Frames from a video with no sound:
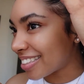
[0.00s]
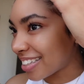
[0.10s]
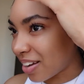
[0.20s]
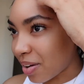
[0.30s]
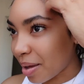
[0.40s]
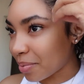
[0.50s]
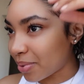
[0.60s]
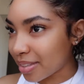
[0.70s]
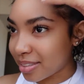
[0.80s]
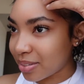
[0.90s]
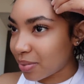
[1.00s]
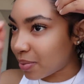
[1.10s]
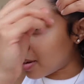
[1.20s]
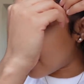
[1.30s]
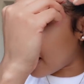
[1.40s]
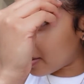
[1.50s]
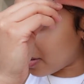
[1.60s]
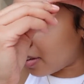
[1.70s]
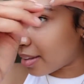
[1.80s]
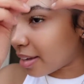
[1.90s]
So I'm going to gather
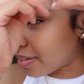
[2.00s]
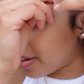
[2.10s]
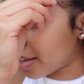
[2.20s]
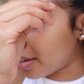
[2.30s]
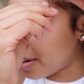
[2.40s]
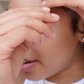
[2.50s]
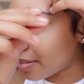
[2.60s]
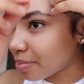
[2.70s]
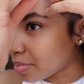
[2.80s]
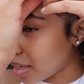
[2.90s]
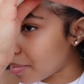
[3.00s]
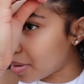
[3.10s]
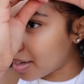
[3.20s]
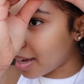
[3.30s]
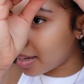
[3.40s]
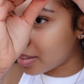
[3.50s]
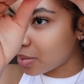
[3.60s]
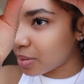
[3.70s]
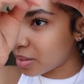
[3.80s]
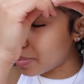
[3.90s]
all the hair right here. I'm gonna kind of do
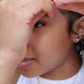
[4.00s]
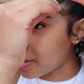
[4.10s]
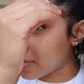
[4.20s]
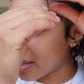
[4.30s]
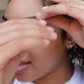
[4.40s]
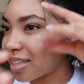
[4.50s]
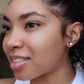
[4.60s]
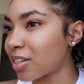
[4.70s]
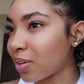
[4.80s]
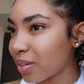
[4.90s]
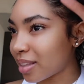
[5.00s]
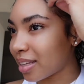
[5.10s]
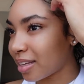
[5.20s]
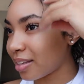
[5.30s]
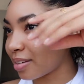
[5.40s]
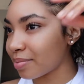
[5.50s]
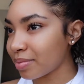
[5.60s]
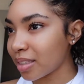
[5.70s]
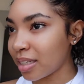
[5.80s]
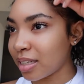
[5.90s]
a little bit of a kiss curl thing.
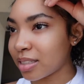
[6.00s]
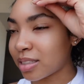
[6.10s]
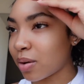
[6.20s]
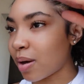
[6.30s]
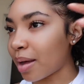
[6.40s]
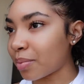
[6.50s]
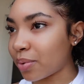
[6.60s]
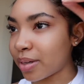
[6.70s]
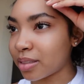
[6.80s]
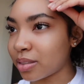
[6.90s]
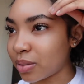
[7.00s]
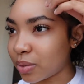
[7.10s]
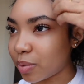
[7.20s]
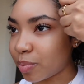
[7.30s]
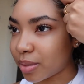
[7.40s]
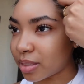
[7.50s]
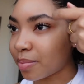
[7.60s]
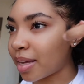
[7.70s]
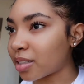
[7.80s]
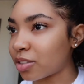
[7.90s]
So I'm going to put some
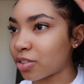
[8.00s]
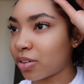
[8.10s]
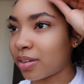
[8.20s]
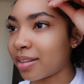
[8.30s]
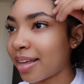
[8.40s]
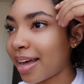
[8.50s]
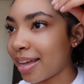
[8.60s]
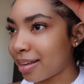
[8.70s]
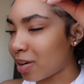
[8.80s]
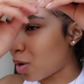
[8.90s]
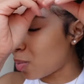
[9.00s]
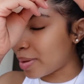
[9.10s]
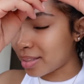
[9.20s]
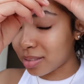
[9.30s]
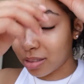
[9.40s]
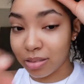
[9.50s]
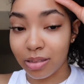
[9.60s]
edge control on that and hope it starts